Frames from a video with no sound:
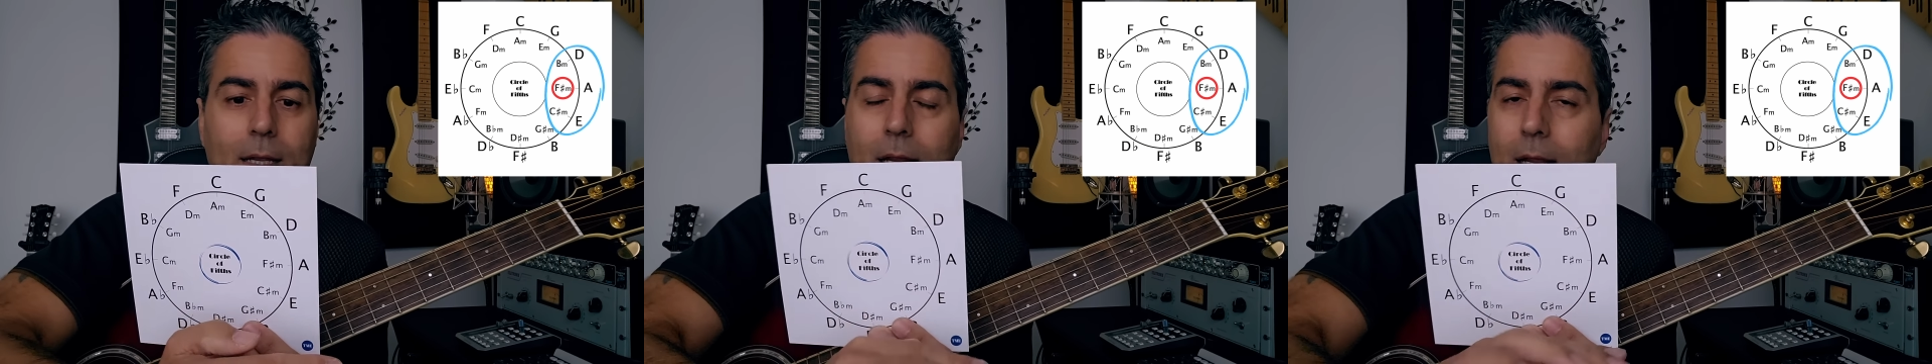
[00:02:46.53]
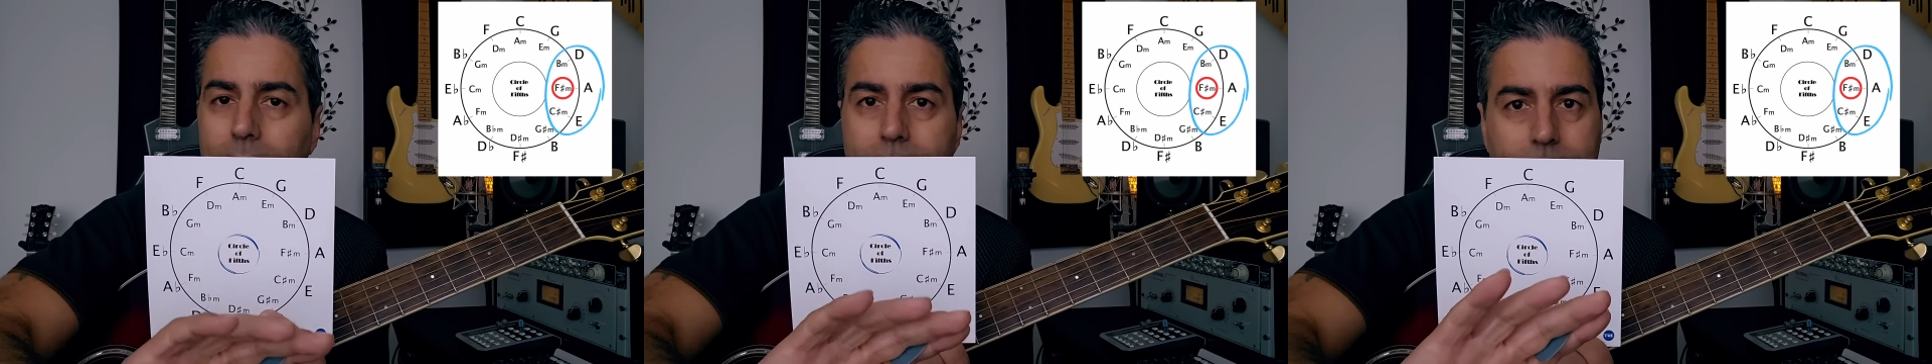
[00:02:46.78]

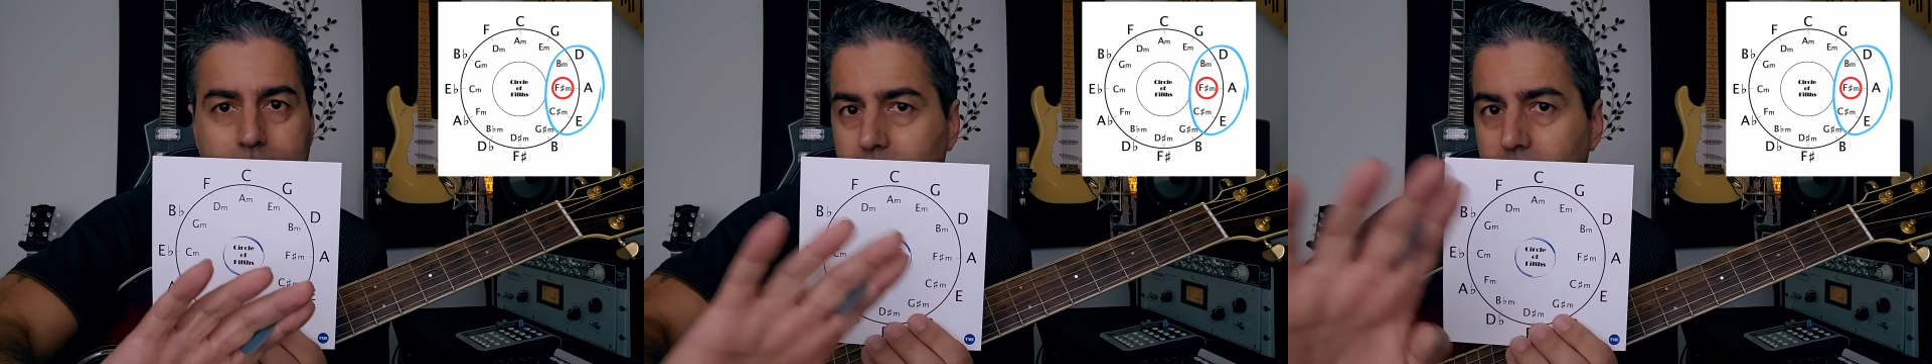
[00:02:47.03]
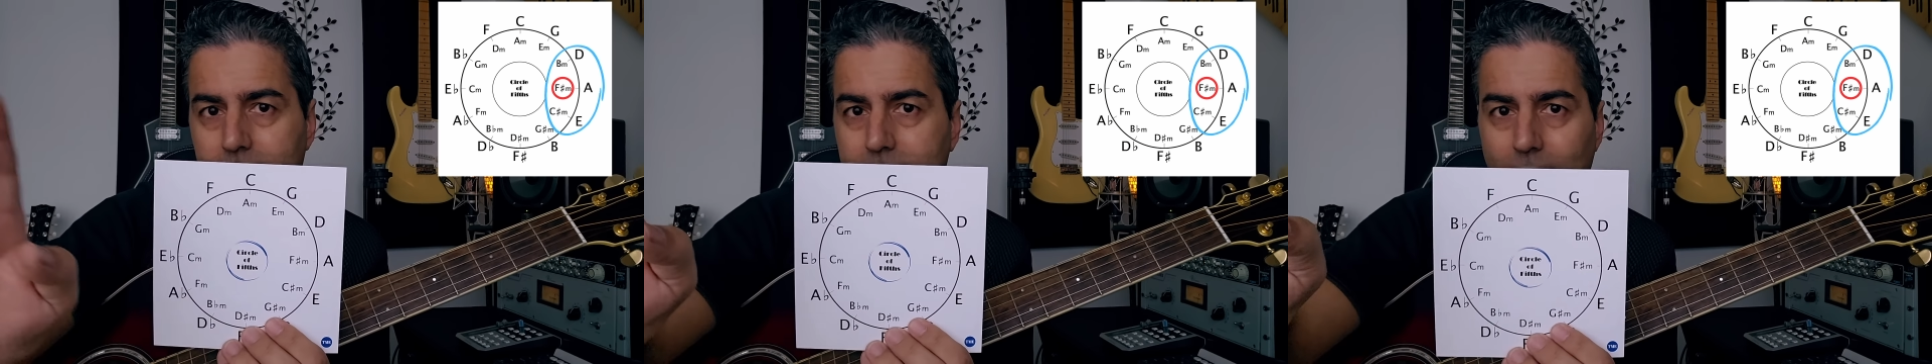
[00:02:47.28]
It's
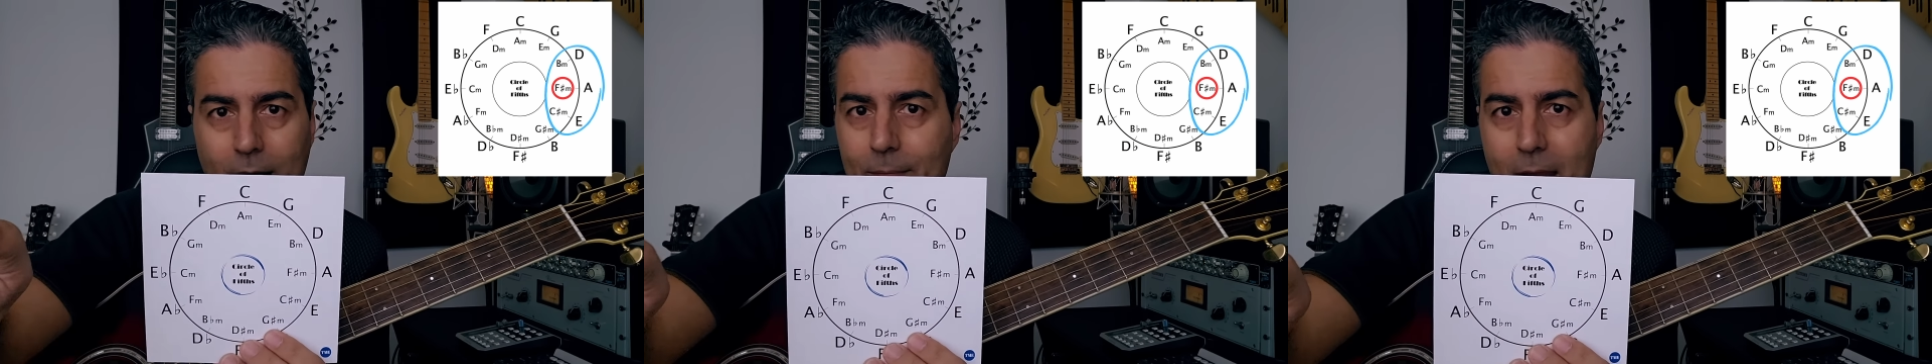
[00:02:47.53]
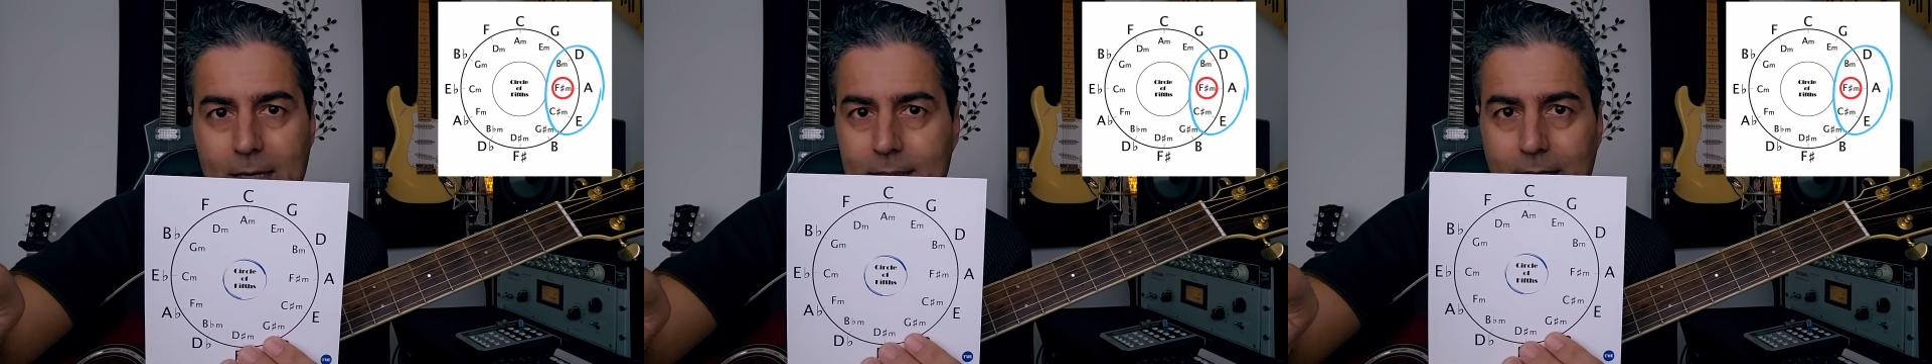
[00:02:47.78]
just
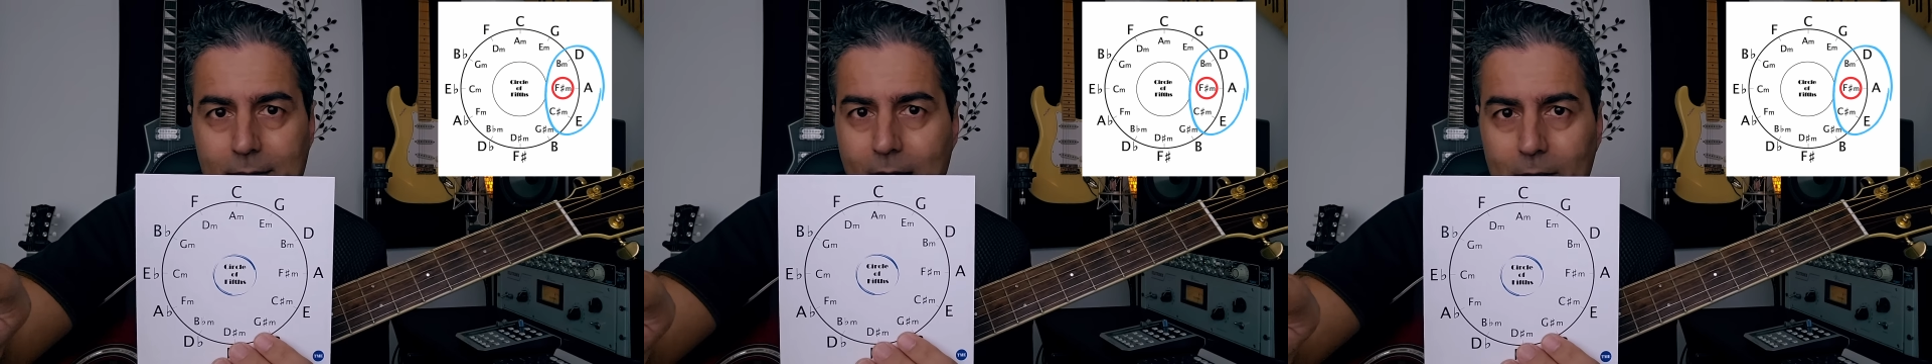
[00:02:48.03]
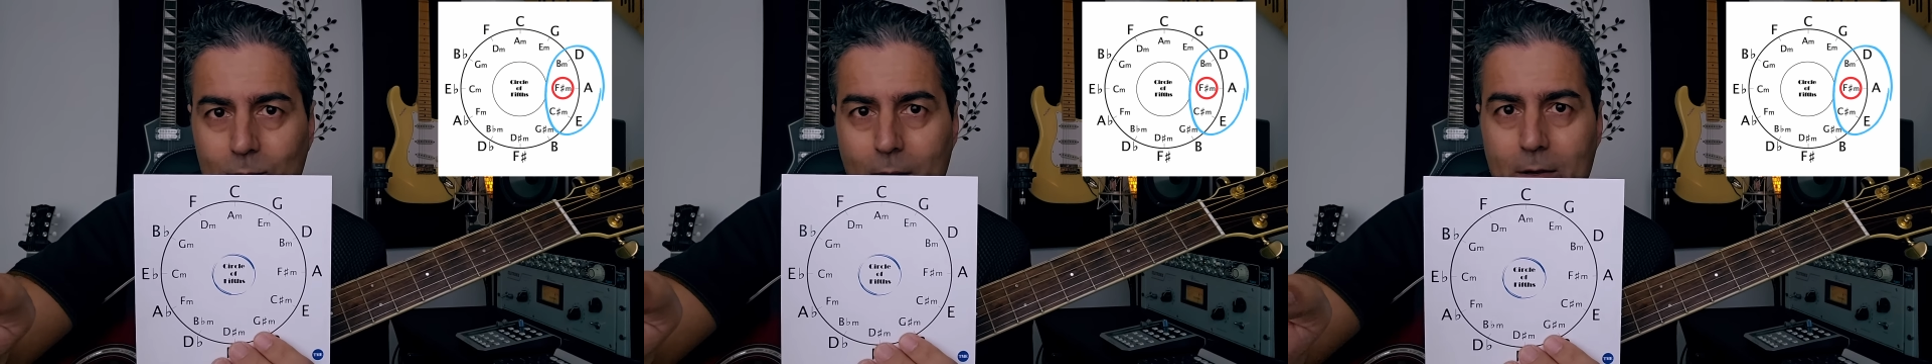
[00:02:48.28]
amazing
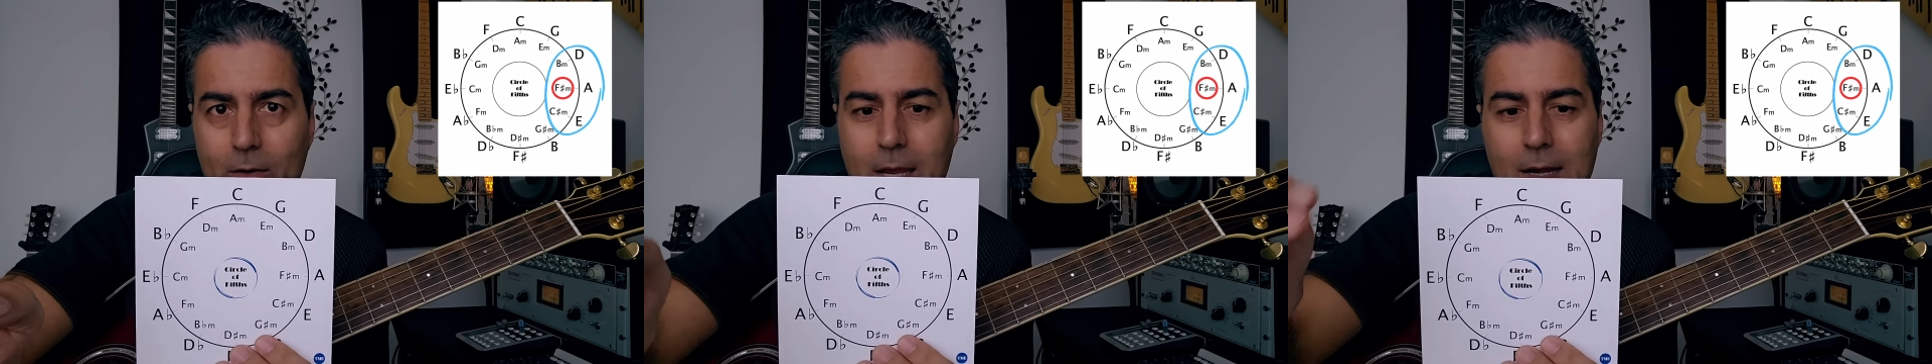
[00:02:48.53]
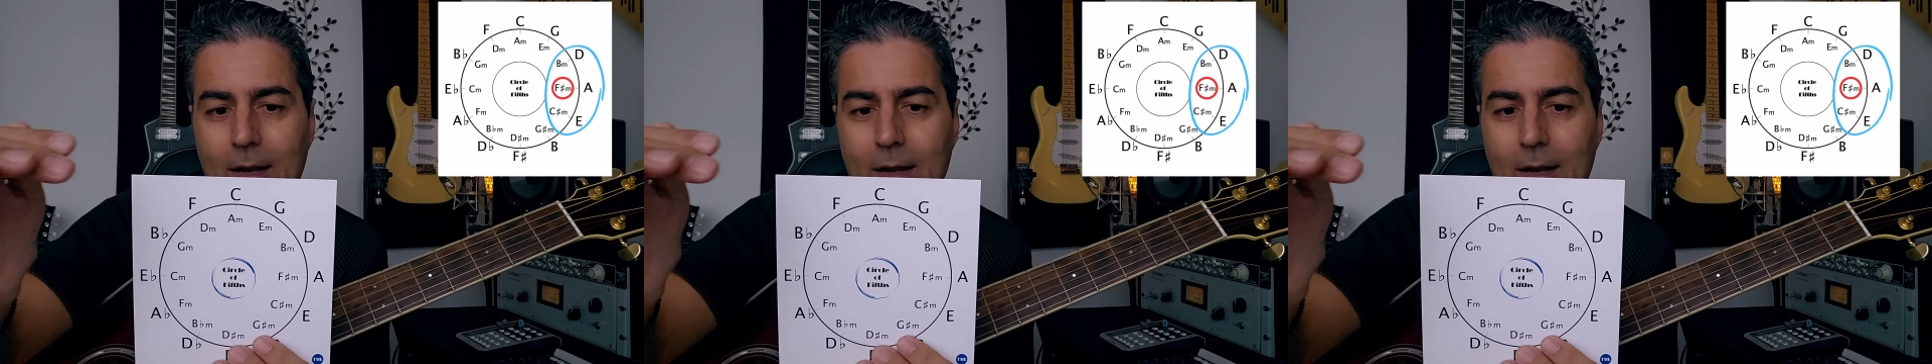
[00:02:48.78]
that way, okay?